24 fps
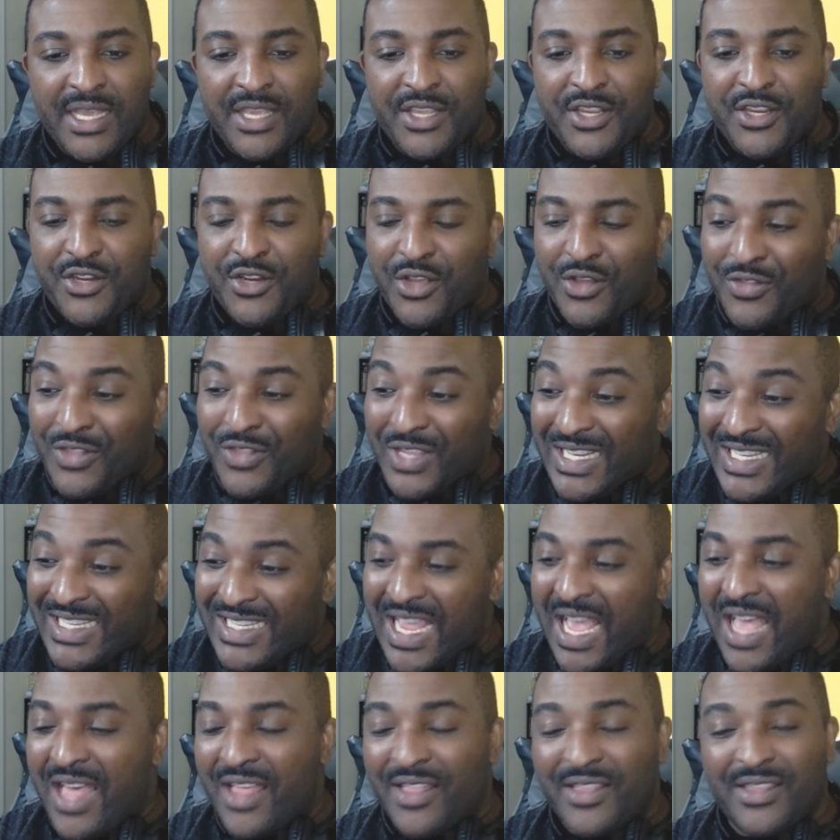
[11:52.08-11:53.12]
You know, the
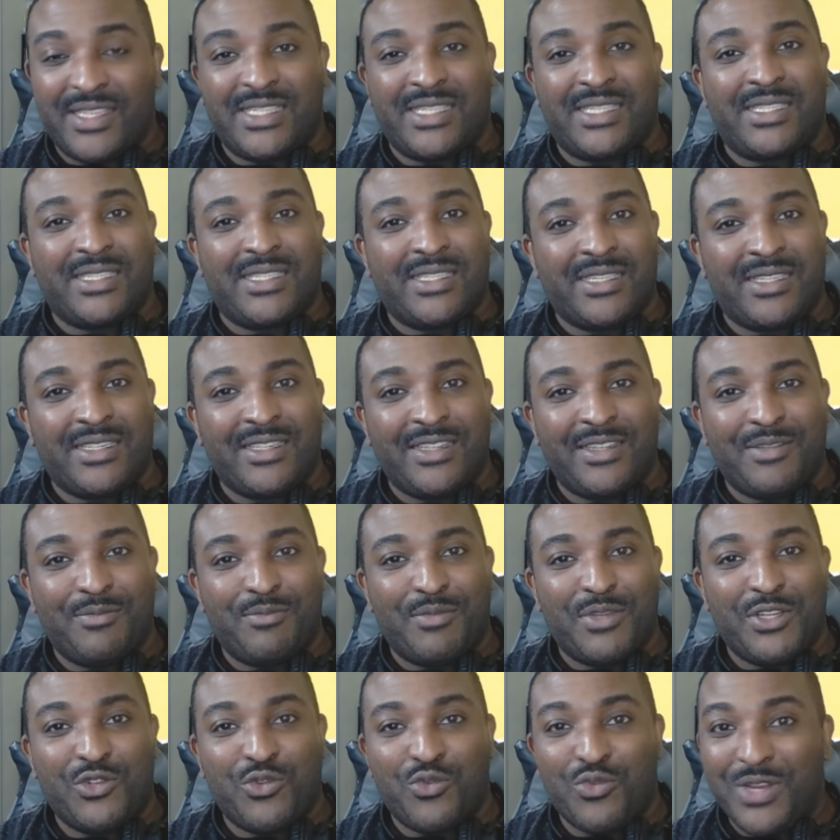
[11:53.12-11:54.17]
deaths
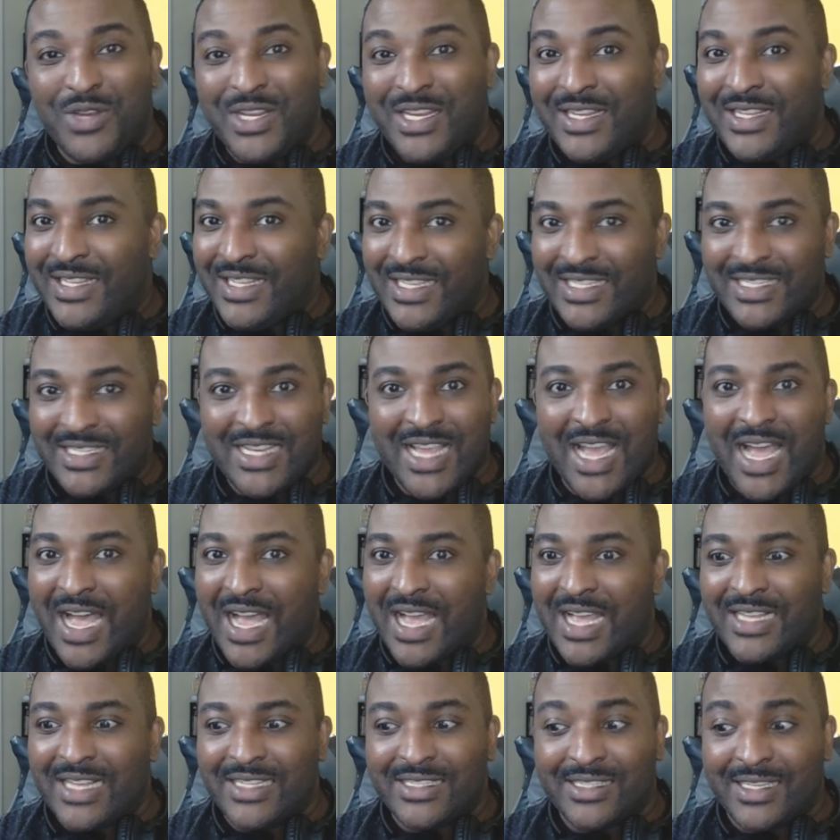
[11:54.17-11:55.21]
between these
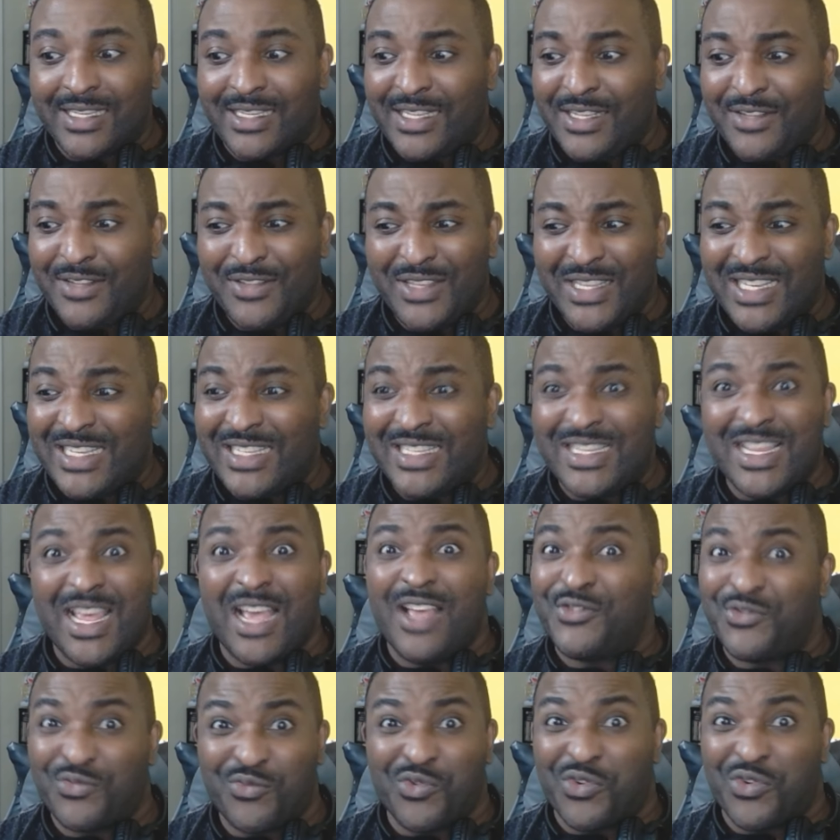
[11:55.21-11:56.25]
guys, like even the
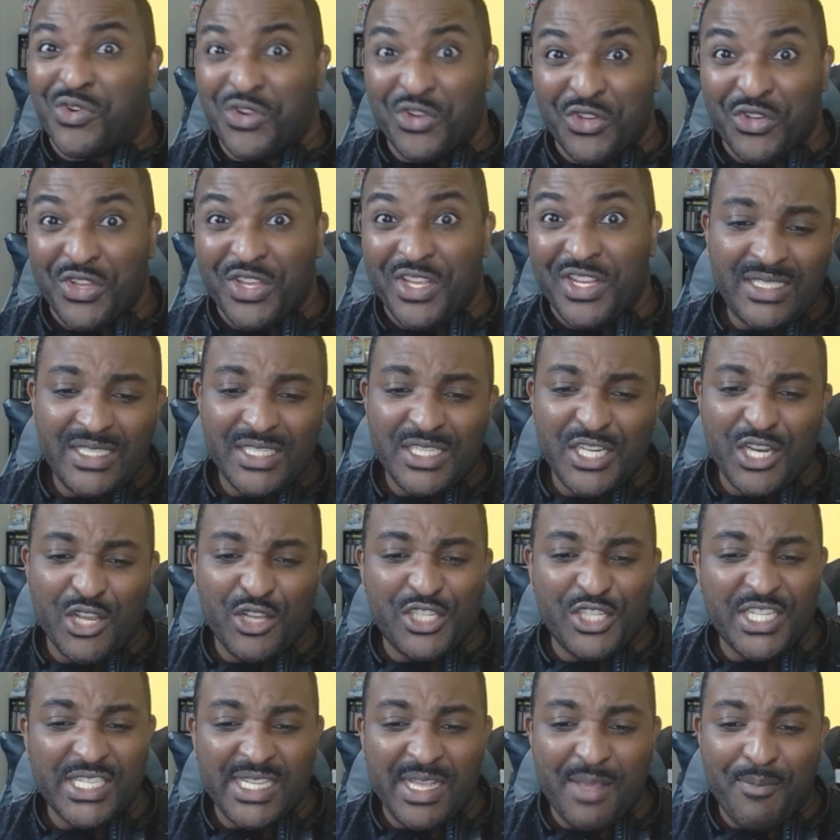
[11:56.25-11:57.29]
deaths were good. You know, it
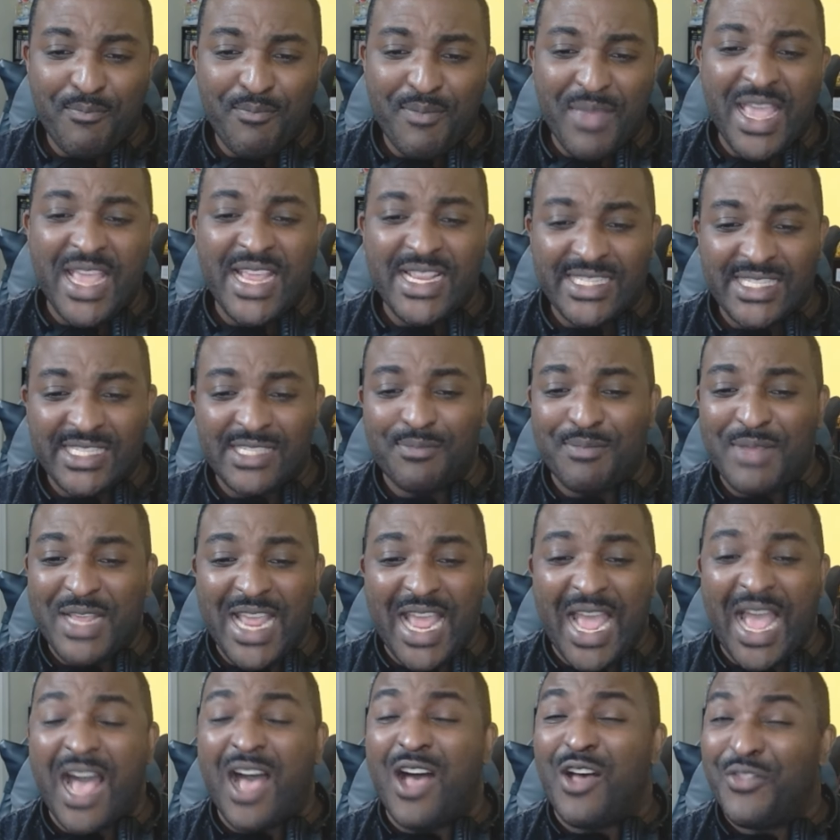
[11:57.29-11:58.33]
just amazes me
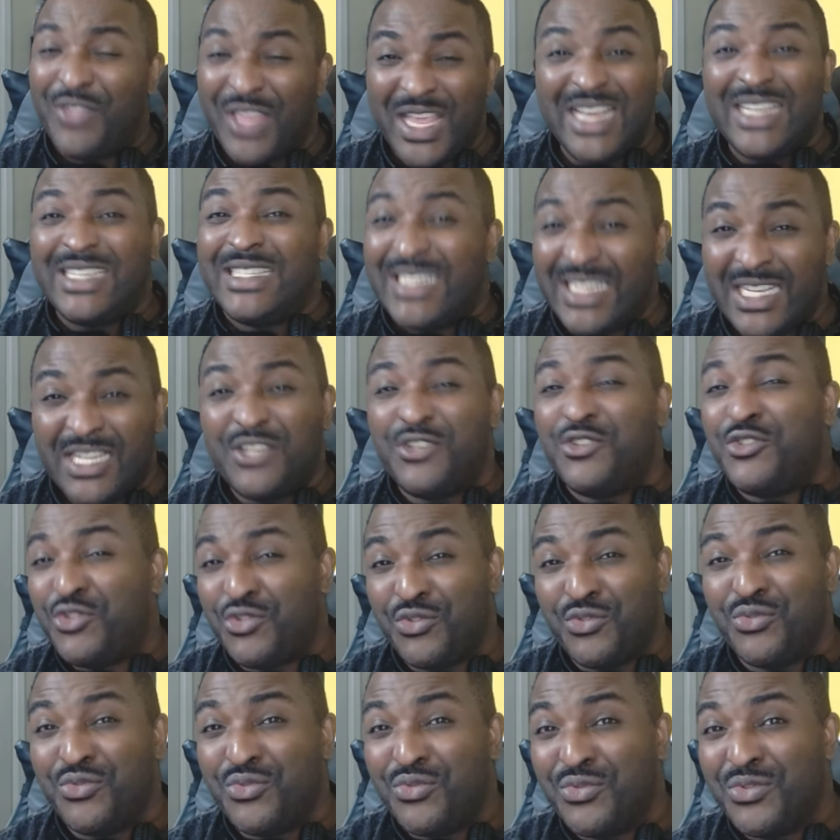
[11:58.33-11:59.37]
how they did
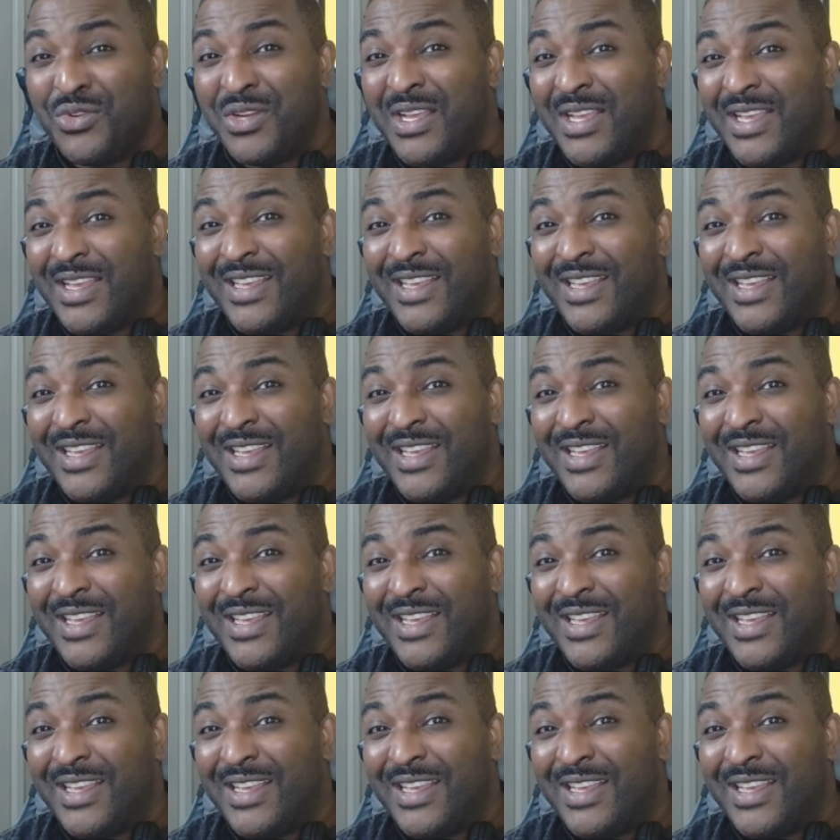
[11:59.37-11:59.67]
do